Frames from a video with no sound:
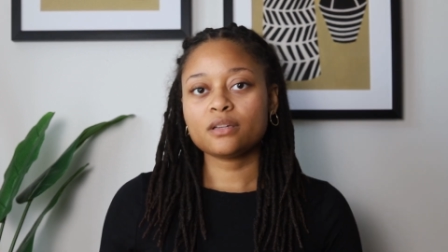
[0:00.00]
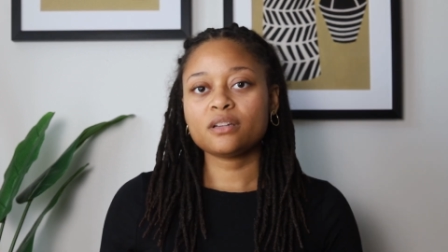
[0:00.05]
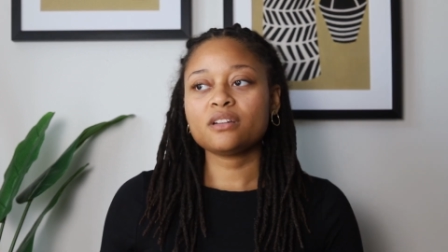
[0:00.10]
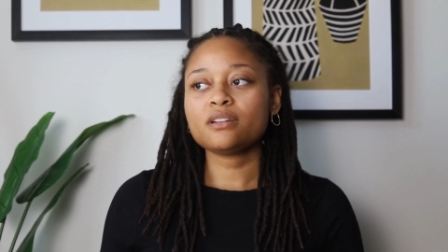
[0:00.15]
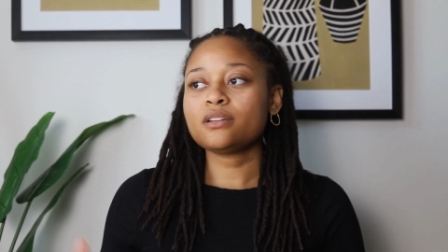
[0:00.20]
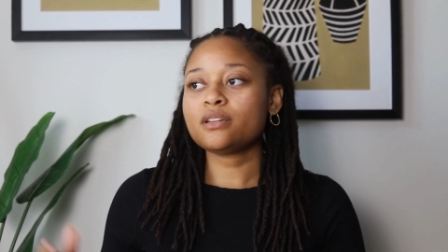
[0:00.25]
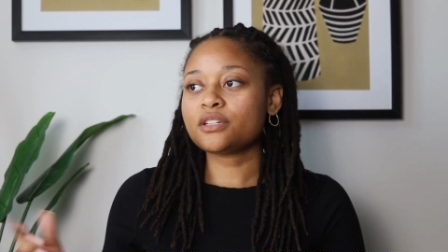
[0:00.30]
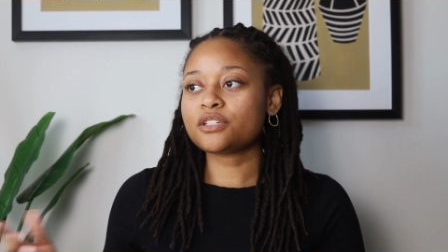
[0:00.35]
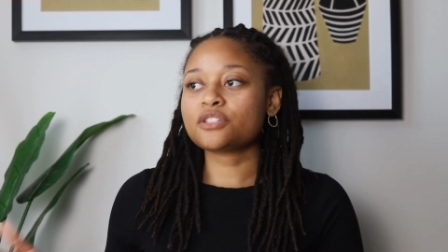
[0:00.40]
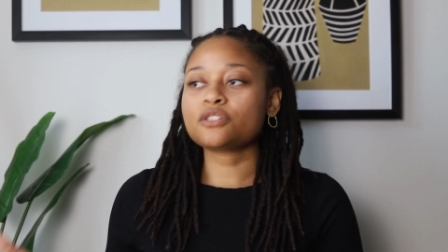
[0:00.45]
Their
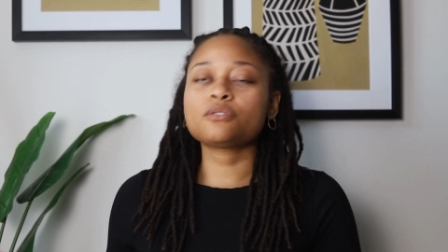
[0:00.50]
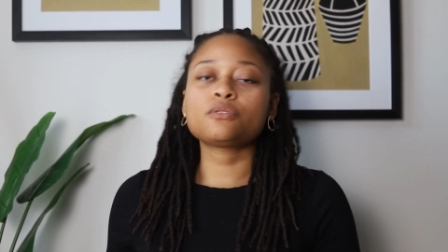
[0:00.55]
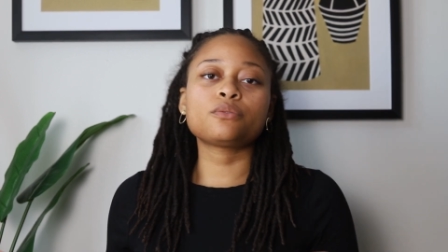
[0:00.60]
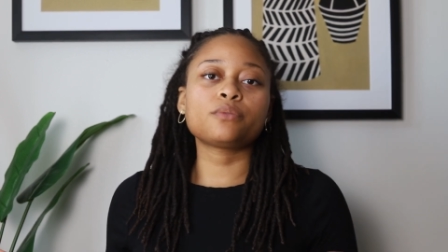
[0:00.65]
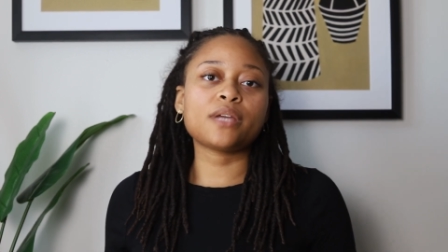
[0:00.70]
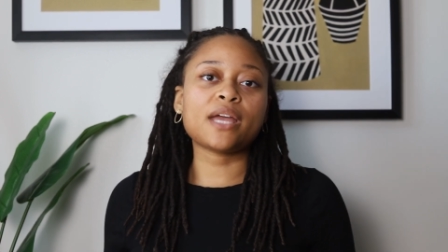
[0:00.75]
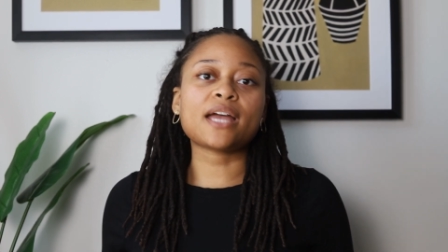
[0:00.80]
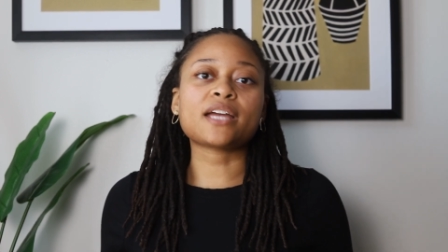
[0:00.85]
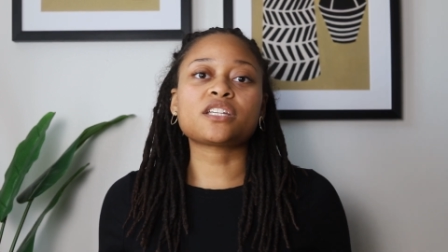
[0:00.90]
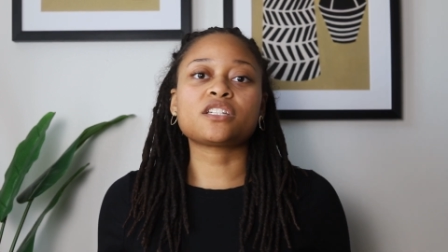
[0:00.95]
initial
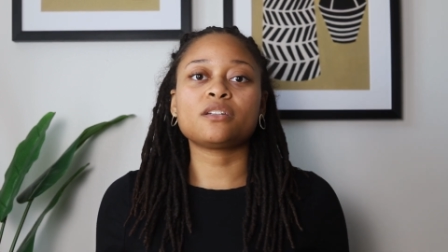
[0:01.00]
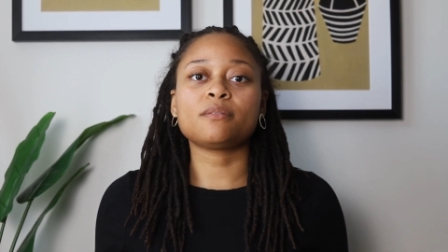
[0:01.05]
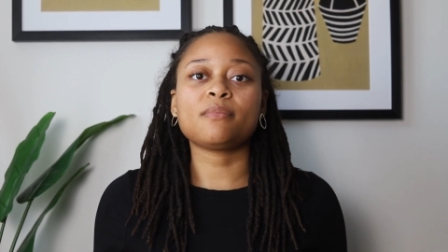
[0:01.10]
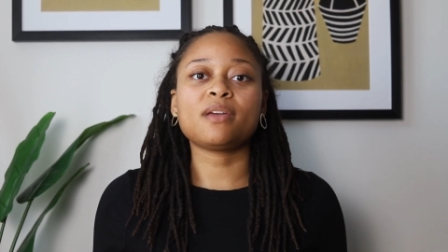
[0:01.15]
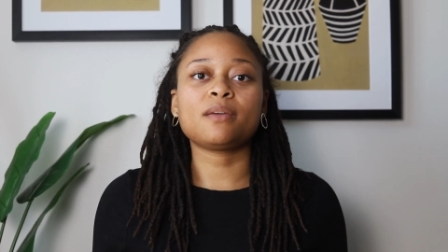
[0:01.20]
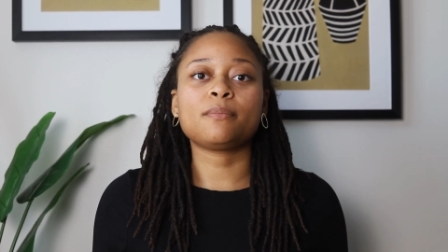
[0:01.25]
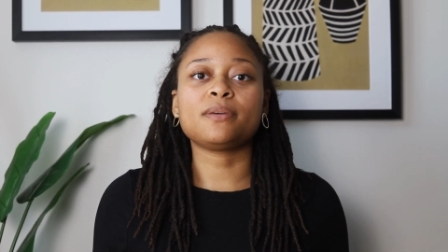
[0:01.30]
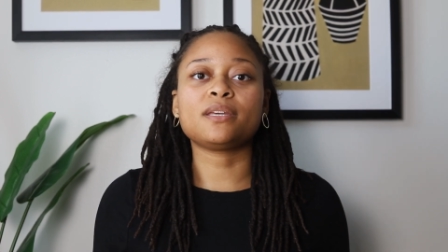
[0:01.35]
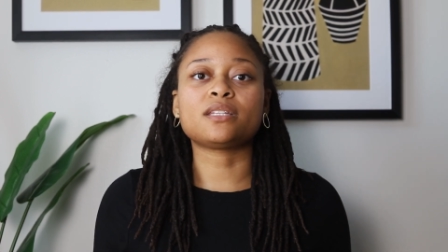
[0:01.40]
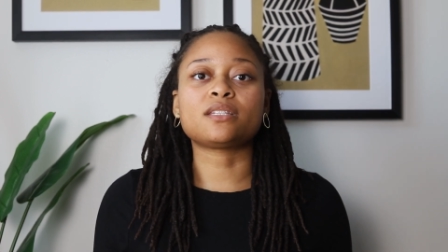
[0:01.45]
reaction
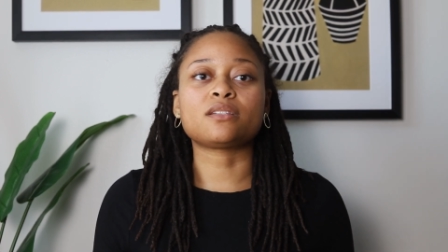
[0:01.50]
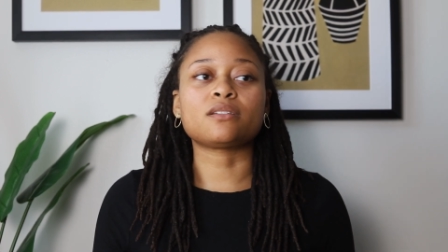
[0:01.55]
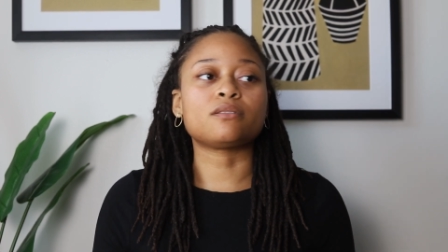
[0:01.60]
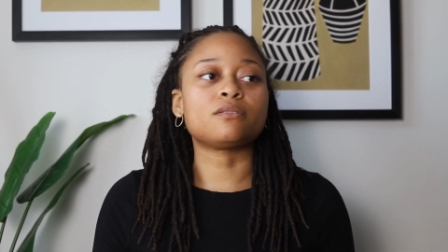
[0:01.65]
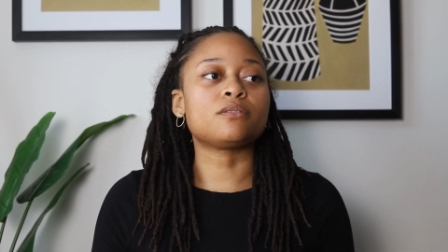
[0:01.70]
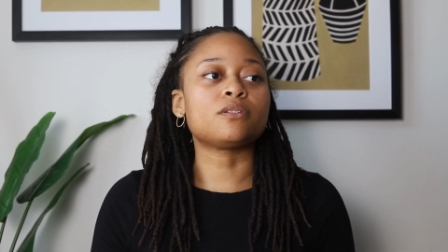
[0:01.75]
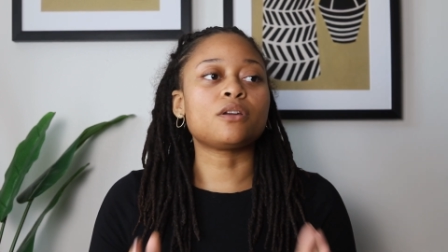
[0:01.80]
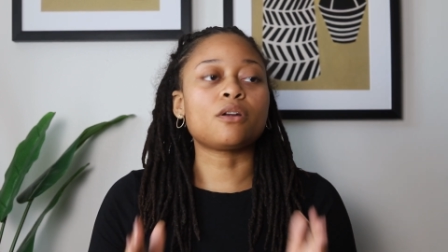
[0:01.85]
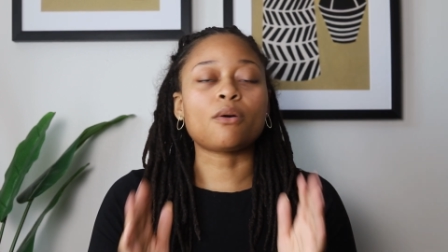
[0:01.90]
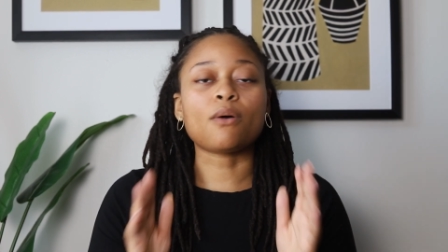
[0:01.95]
may be
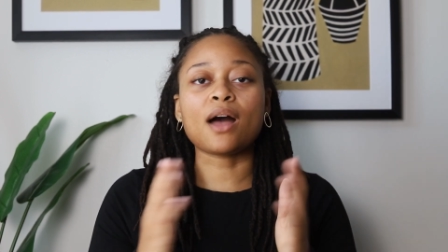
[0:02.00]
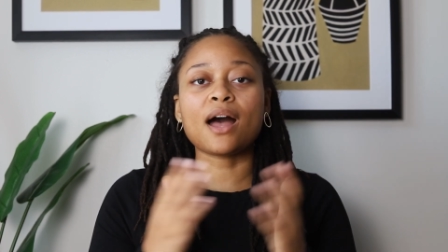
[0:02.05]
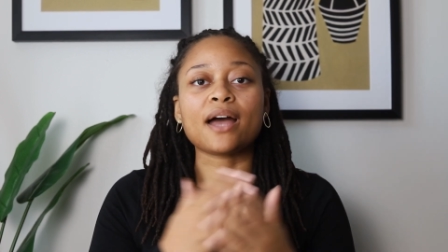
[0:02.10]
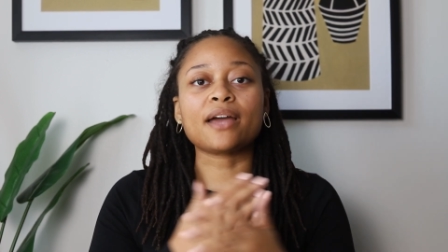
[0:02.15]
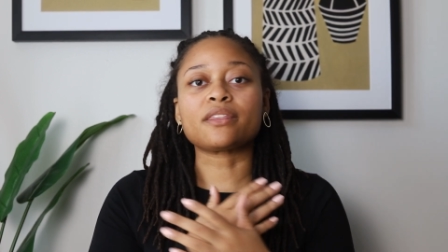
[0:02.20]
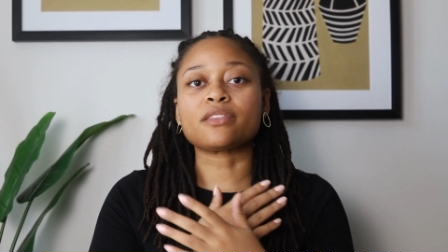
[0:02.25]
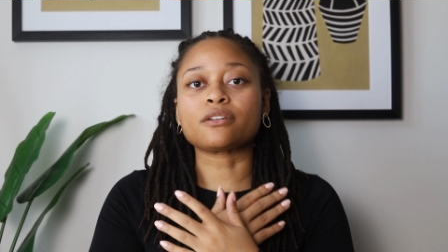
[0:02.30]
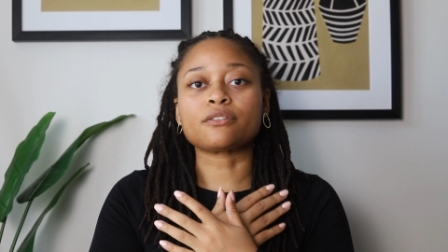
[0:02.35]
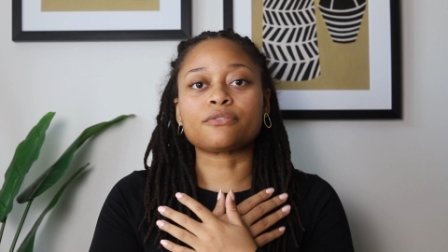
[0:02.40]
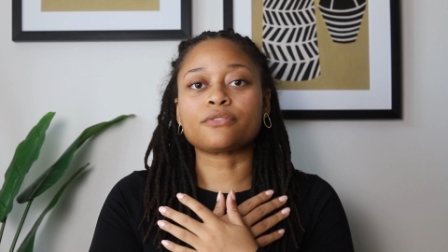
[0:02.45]
to,
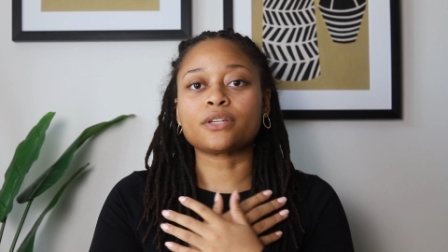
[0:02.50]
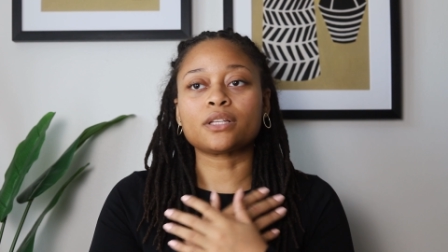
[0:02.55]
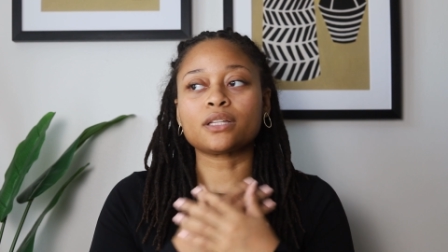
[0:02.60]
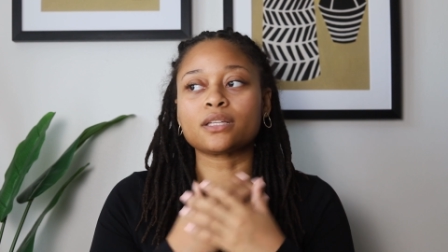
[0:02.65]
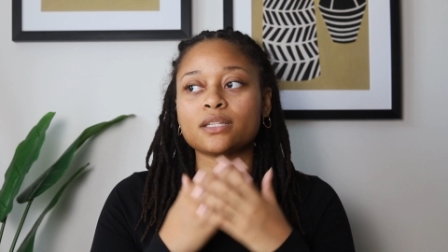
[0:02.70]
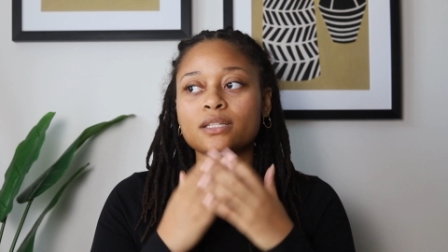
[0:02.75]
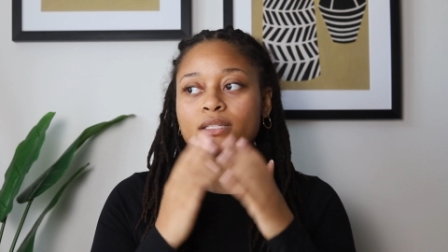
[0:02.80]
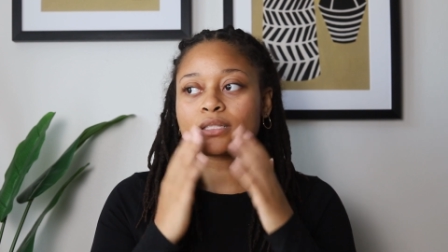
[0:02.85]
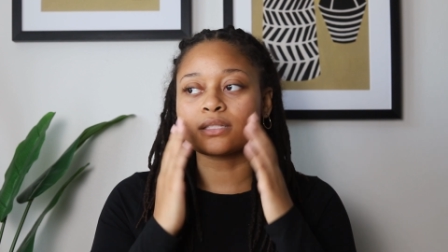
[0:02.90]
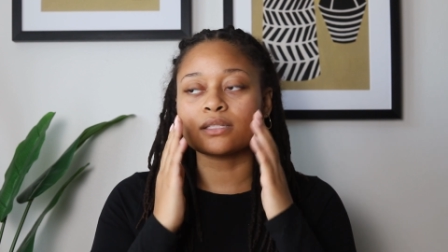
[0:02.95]
hide their
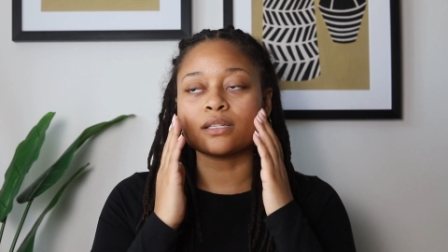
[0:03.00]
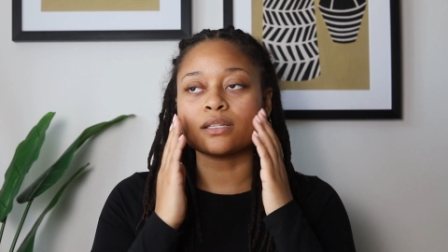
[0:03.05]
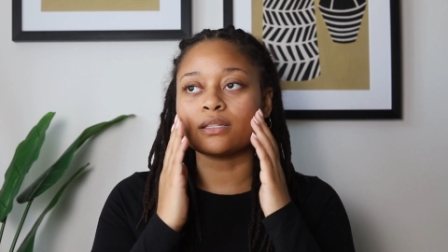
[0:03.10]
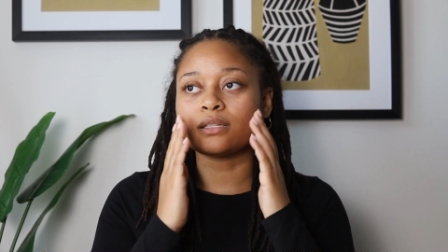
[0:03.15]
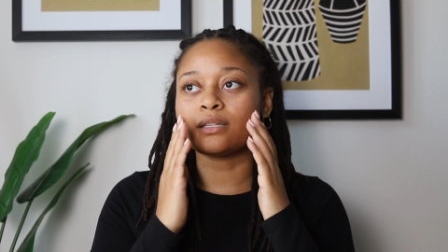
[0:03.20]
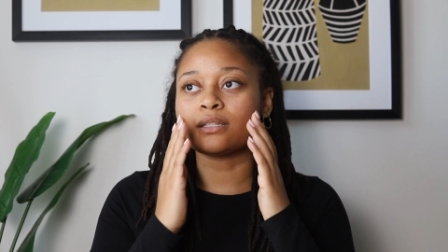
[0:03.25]
feelings.